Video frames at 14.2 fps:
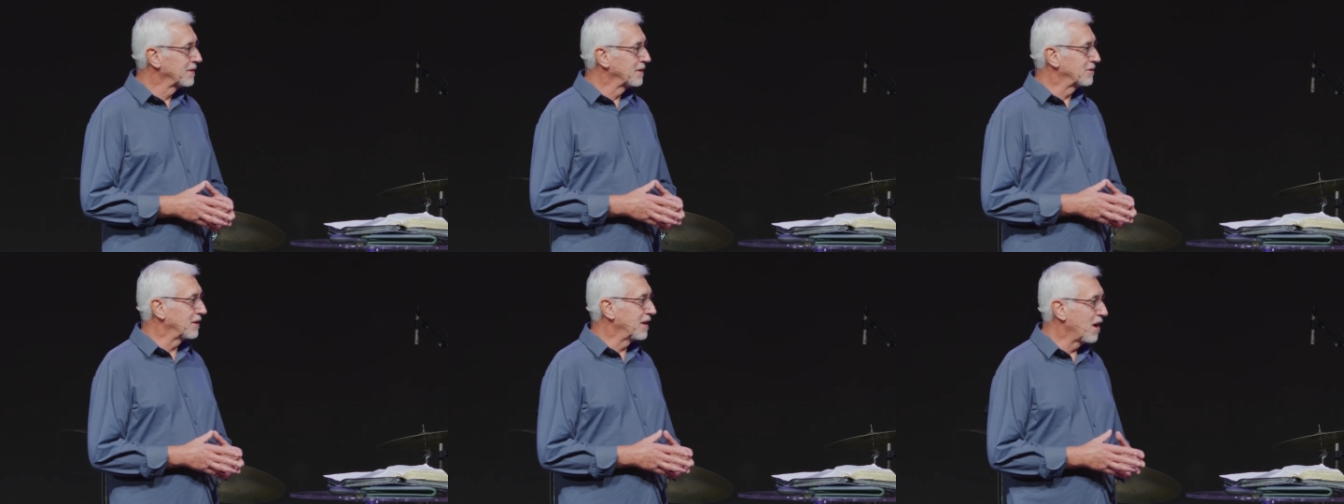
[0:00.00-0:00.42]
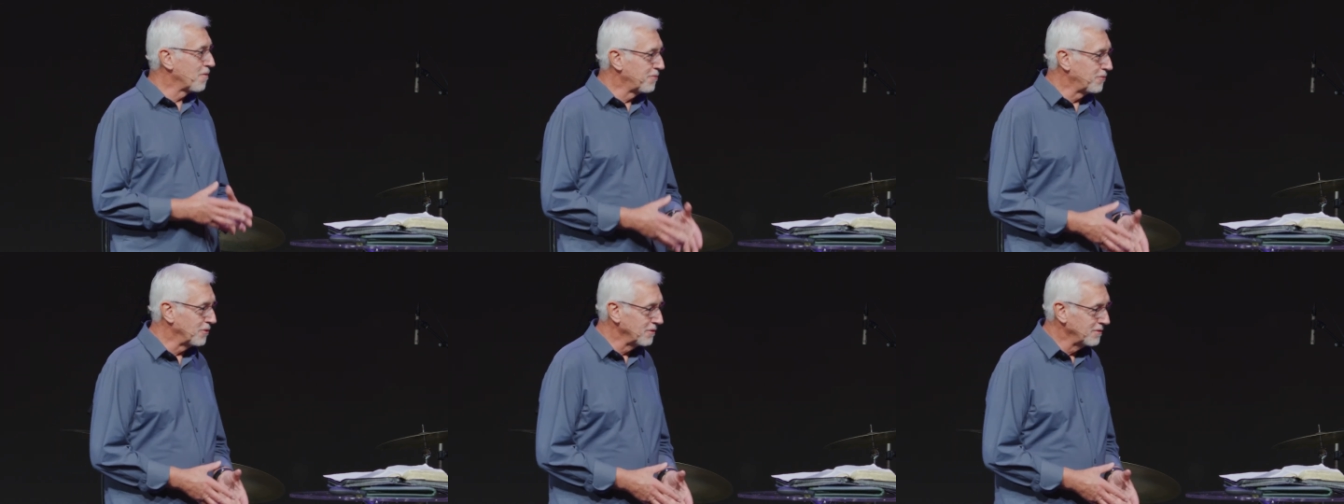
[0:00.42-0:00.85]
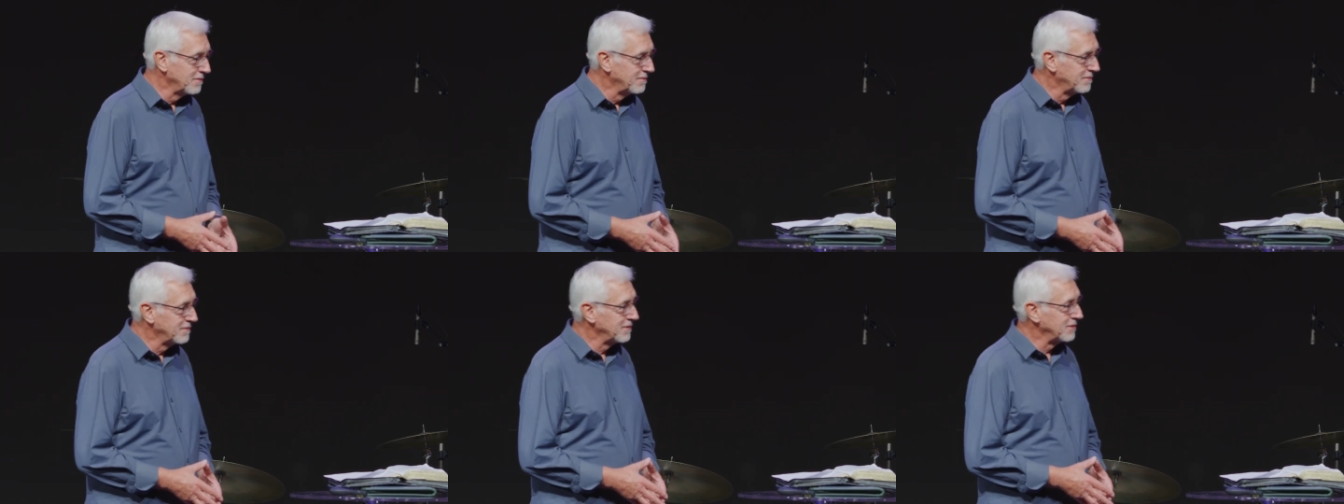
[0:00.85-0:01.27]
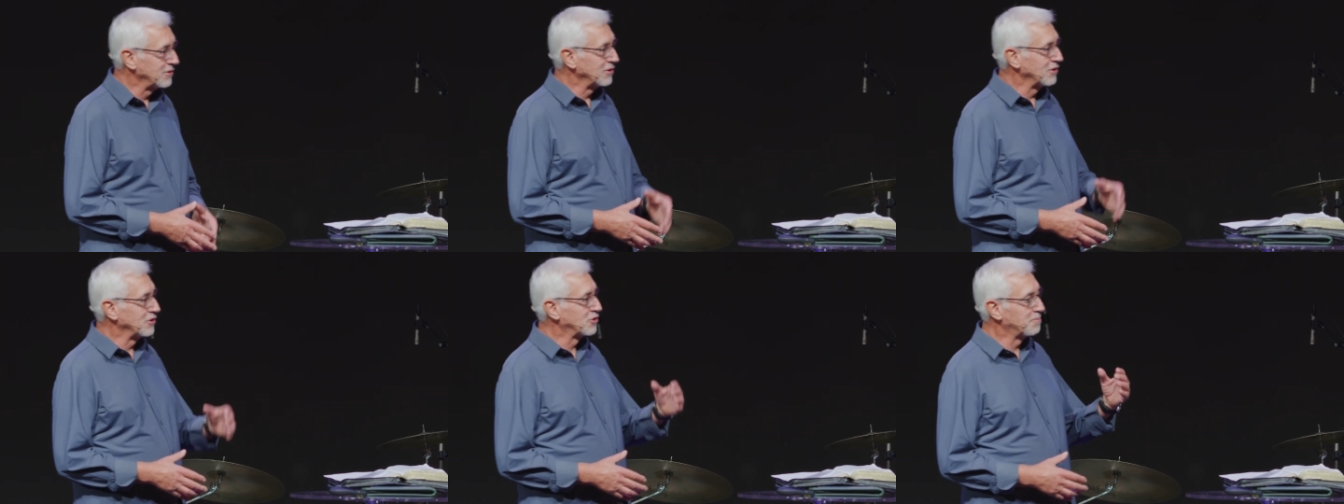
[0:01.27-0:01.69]
Is it helpful? Is
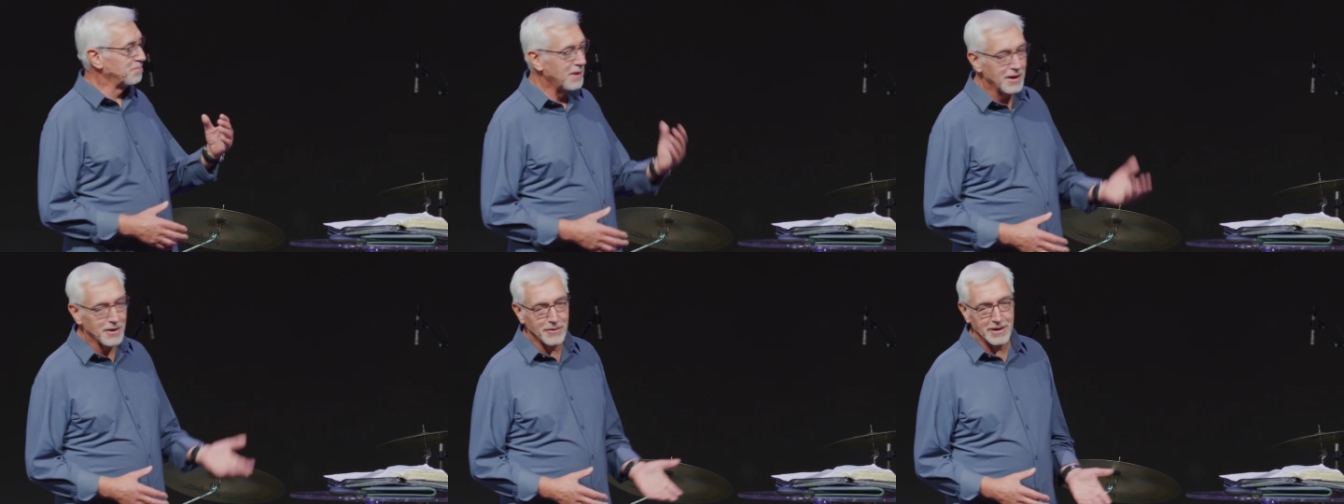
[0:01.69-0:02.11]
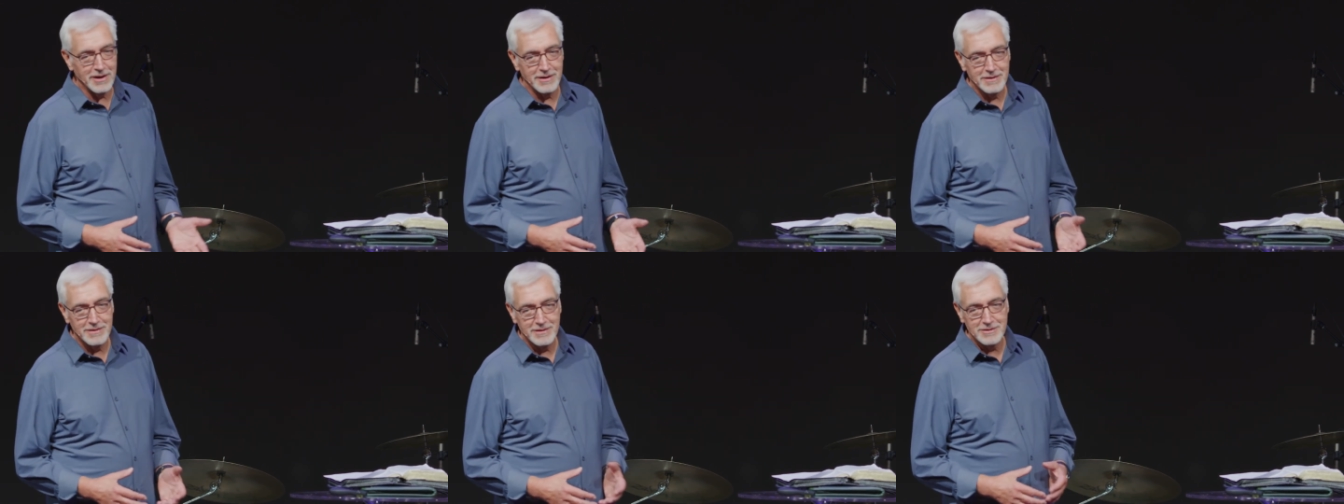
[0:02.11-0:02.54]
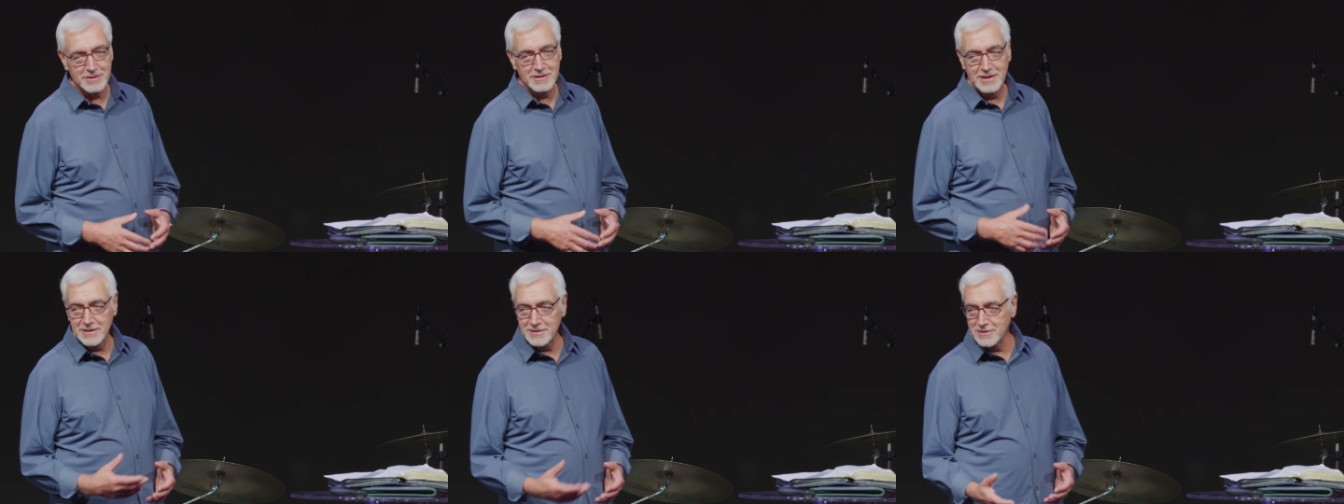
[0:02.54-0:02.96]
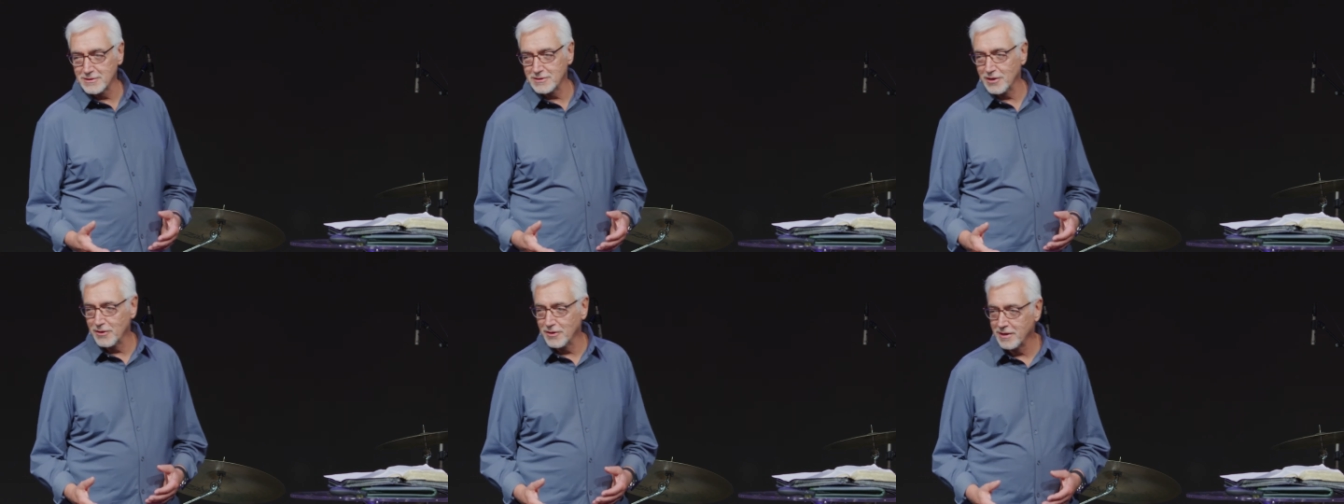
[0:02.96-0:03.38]
it inspiring? Is it
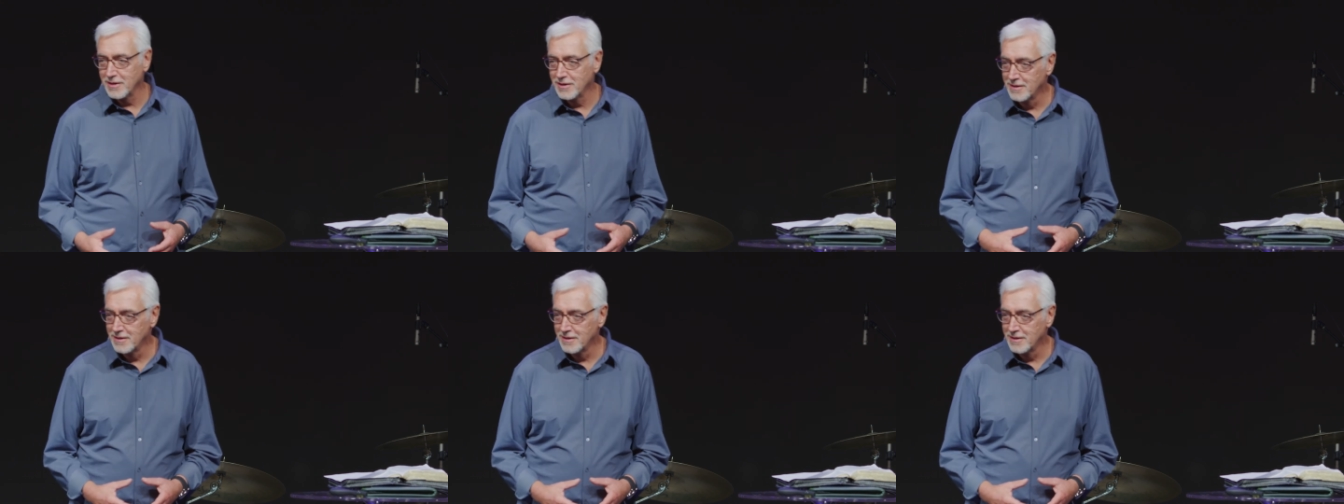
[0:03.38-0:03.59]
necessary?